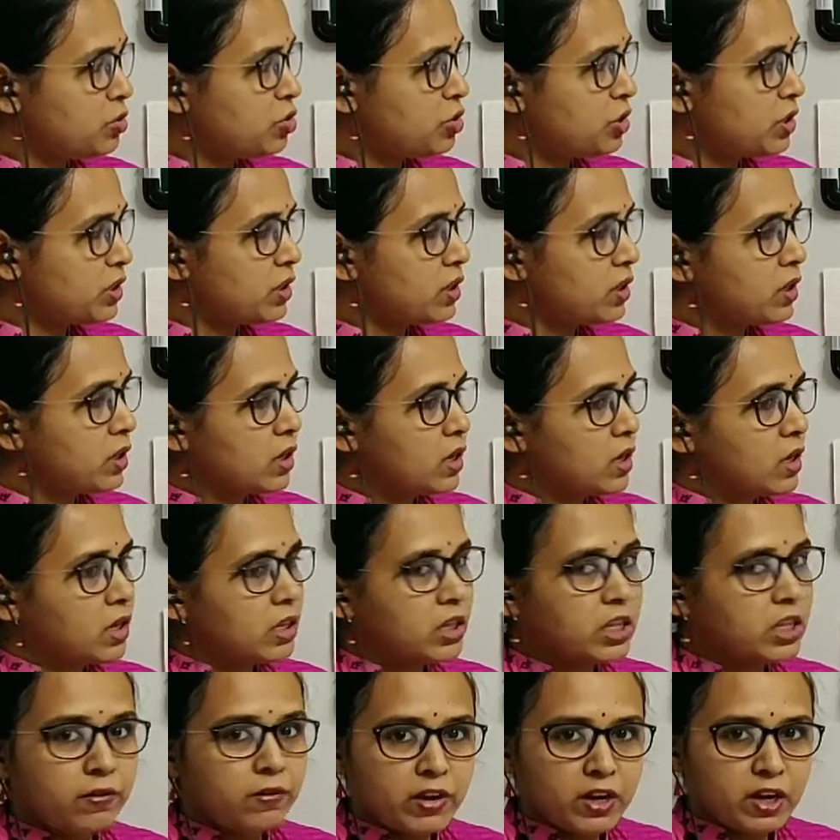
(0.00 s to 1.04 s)
They were
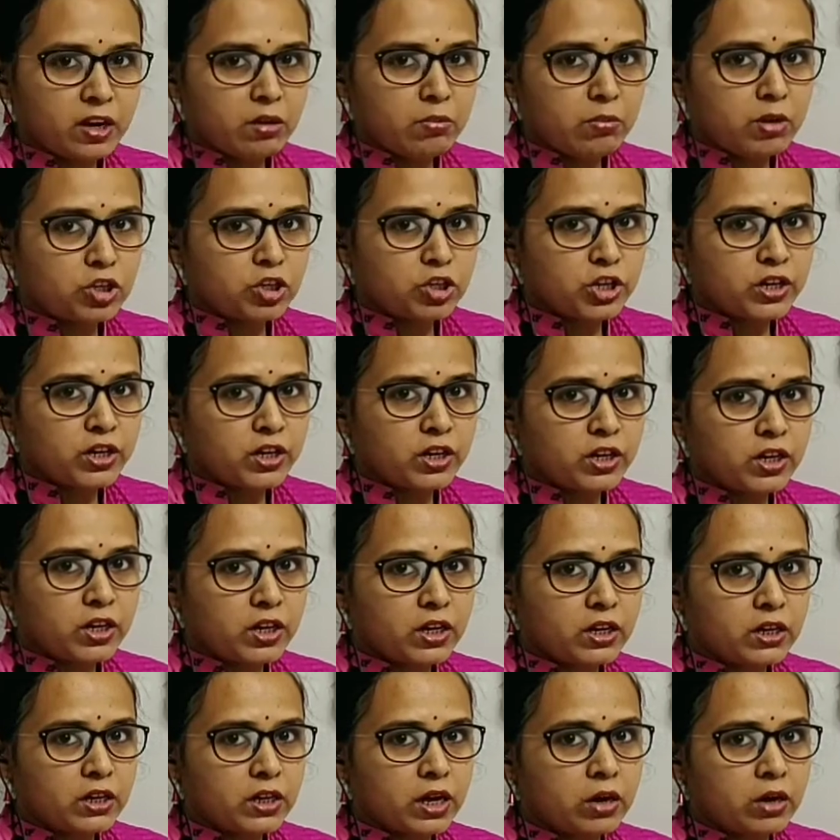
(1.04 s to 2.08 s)
immediately cut down. But the
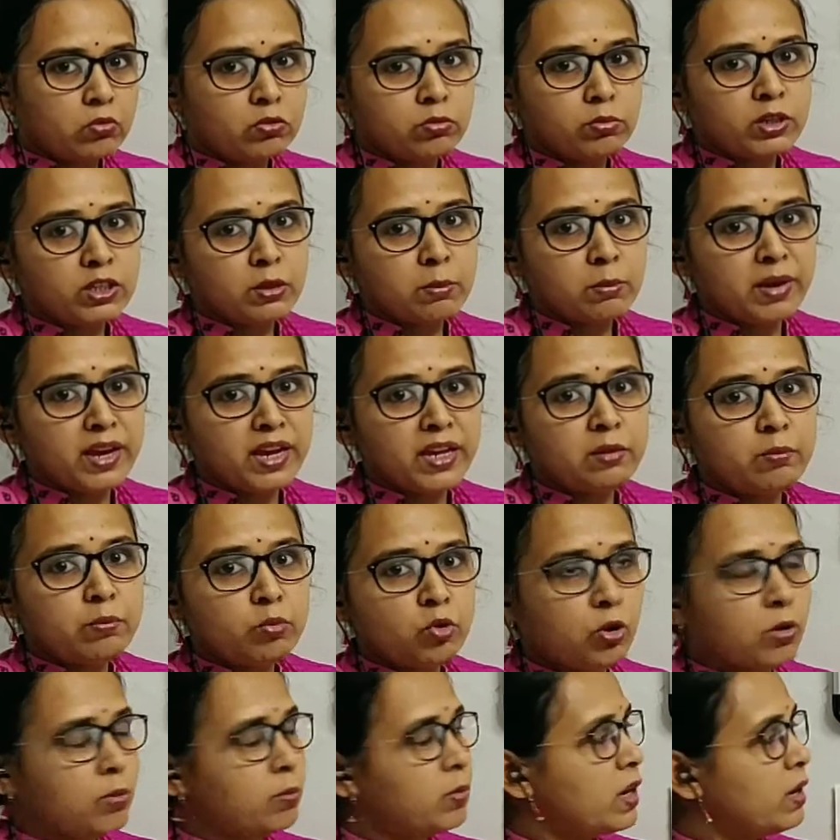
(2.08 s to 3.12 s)
main problem
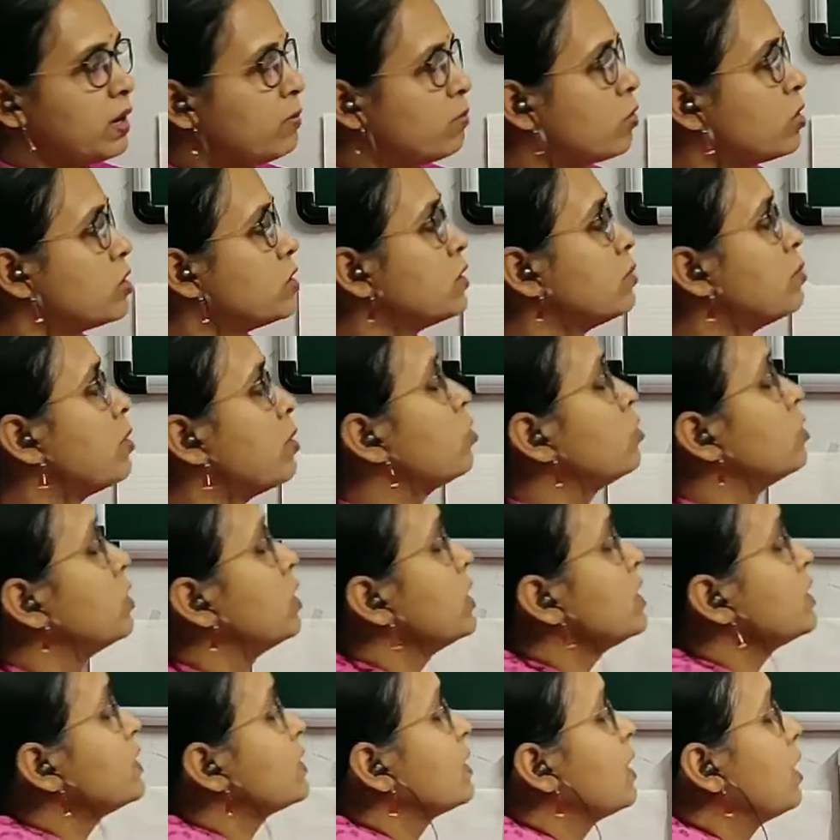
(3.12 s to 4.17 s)
was about this
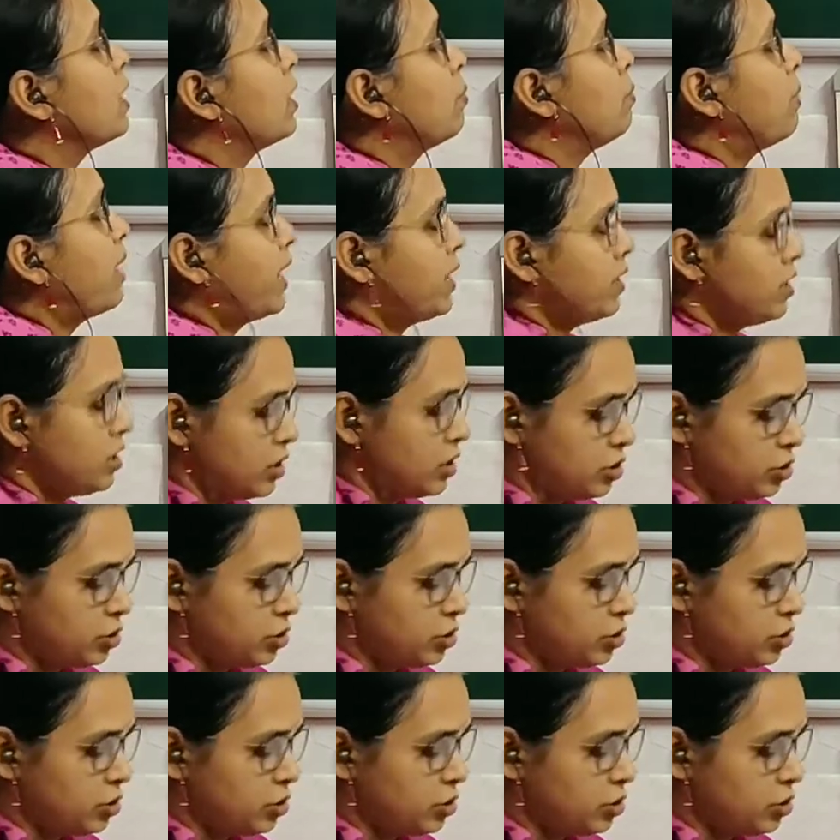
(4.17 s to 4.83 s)
banyan tree,